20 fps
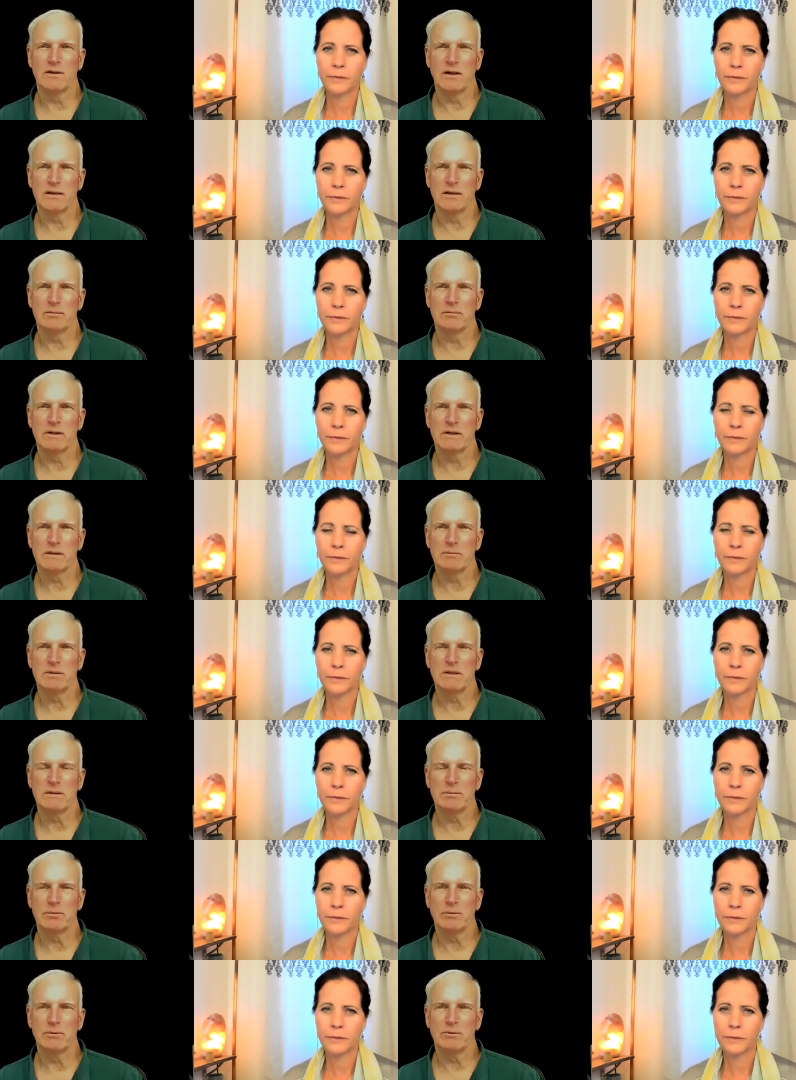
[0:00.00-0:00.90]
Speaker 1: not many
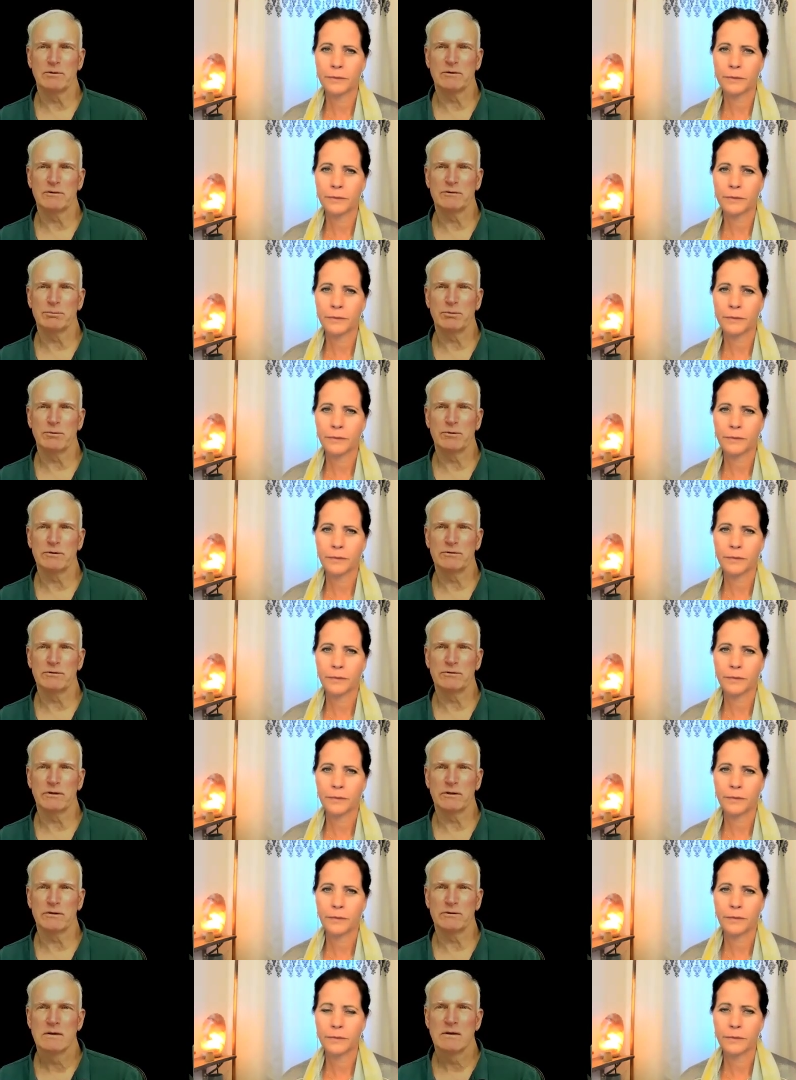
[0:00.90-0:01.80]
people
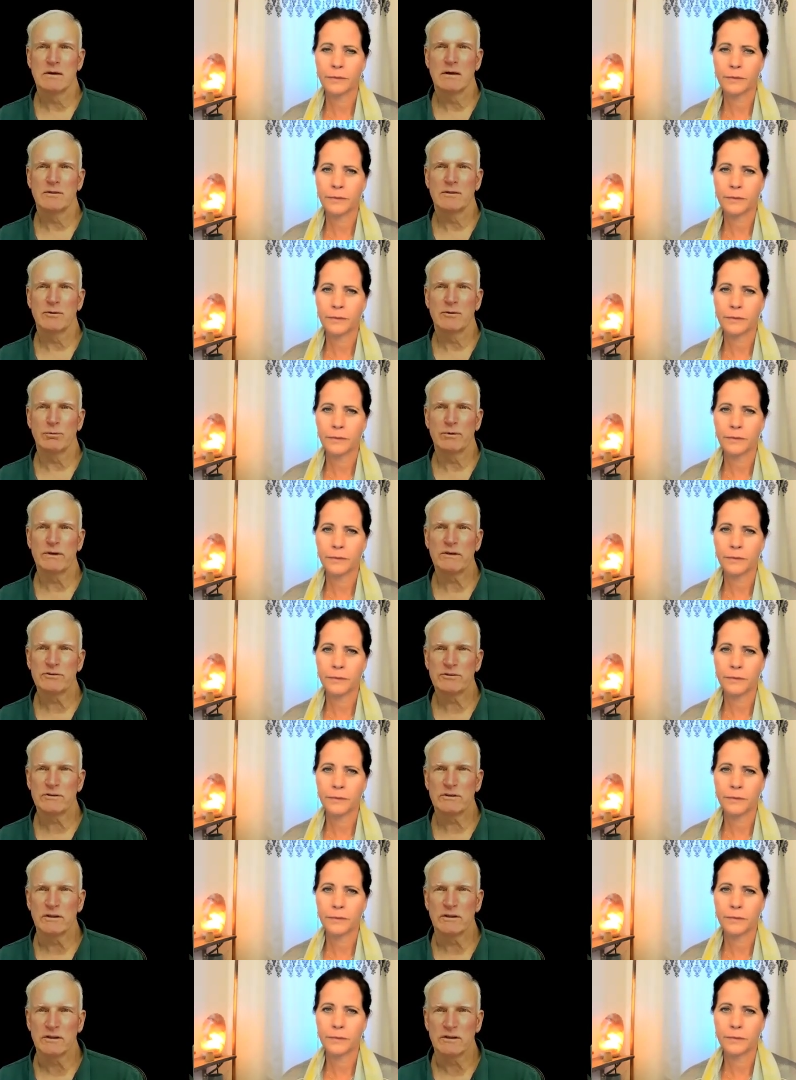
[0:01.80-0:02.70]
experience this. And the
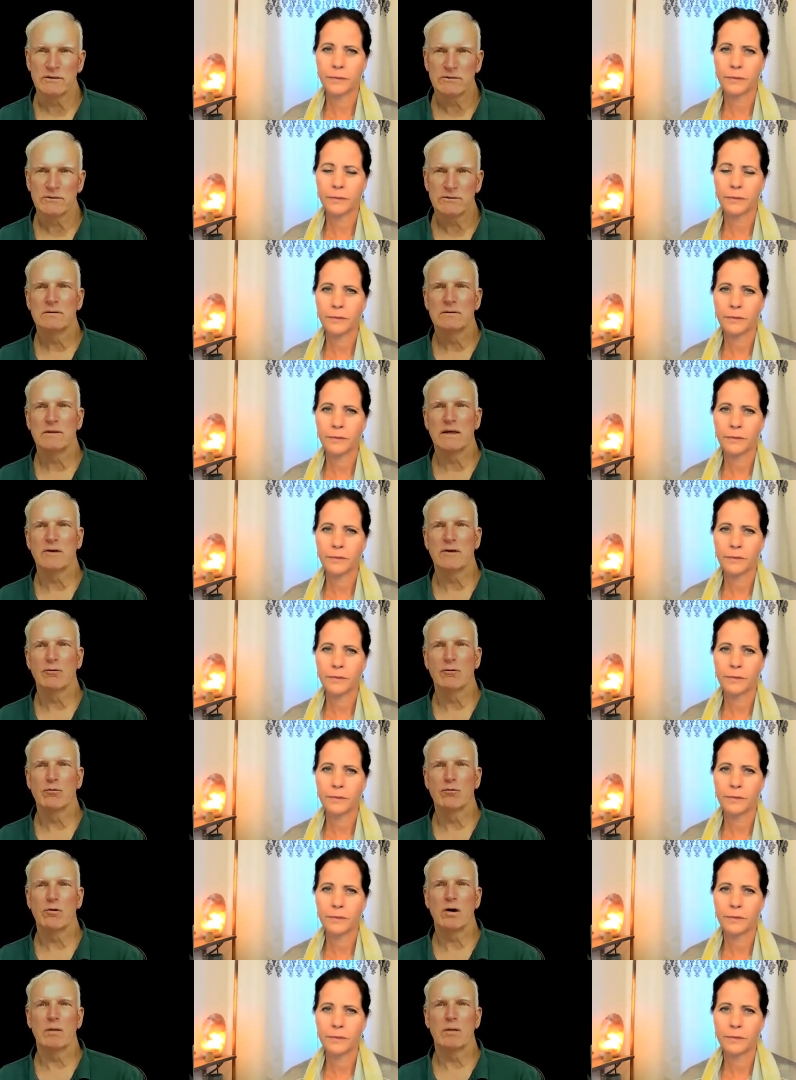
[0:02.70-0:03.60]
reason is they
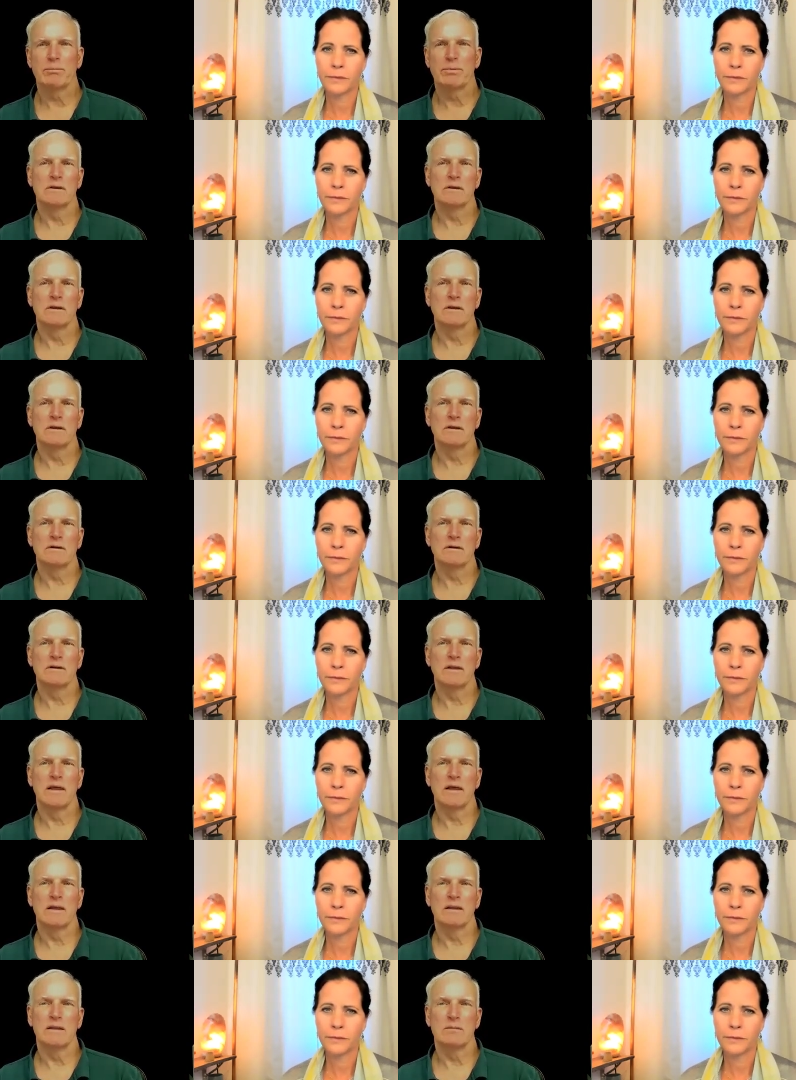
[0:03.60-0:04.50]
grew up in
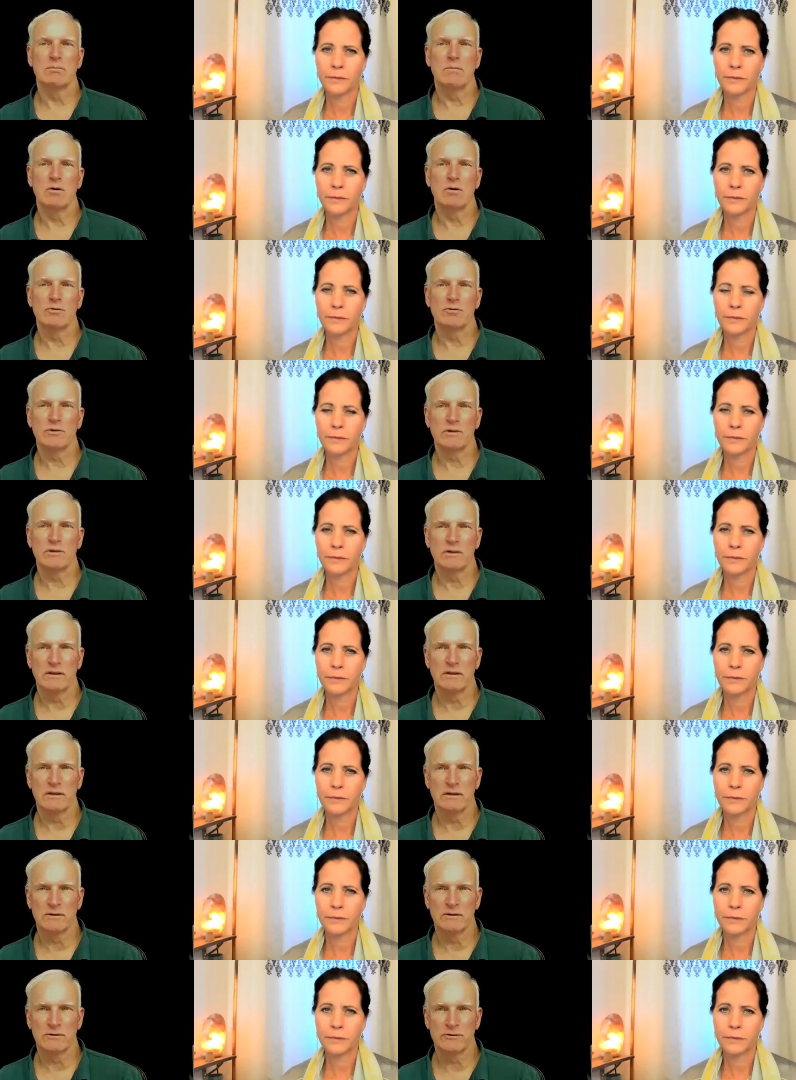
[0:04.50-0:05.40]
an
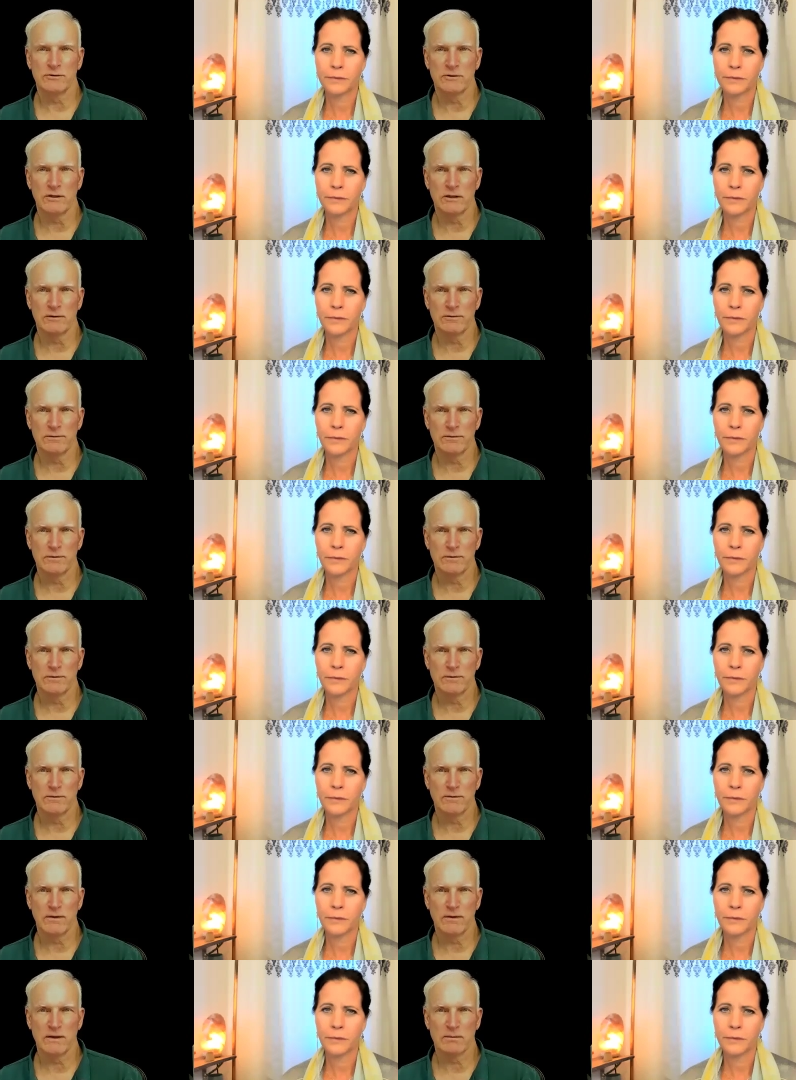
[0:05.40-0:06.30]
emotionally unsafe
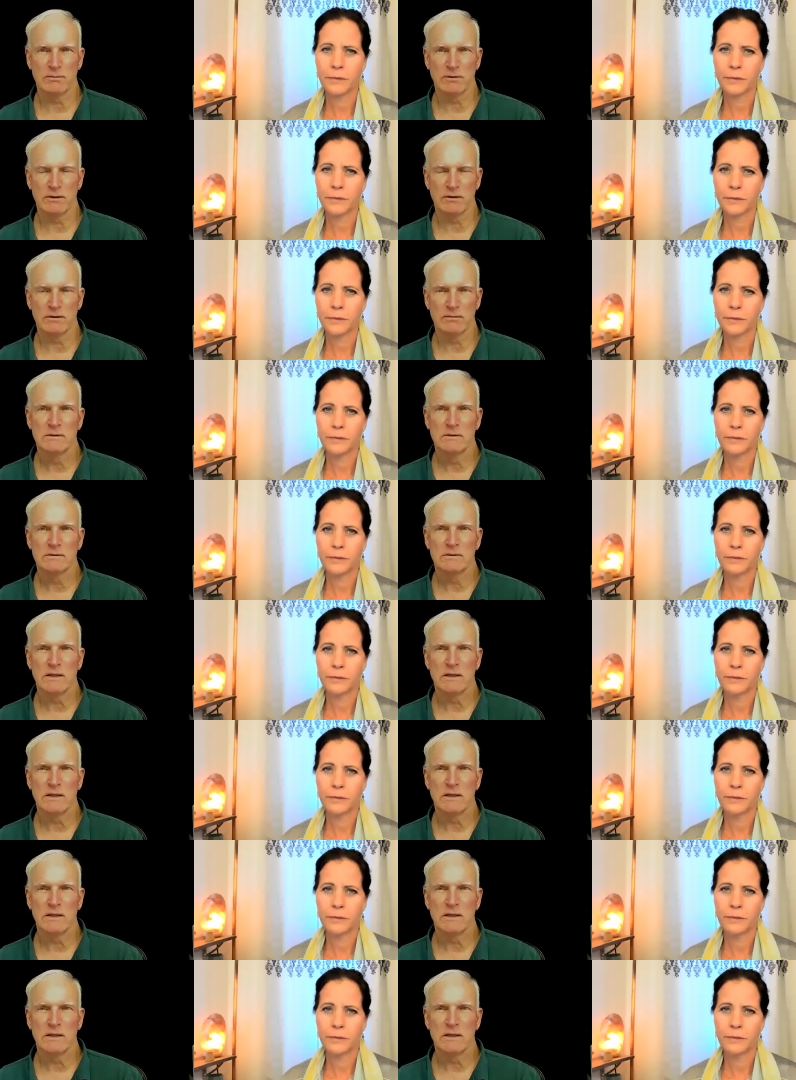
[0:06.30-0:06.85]
family.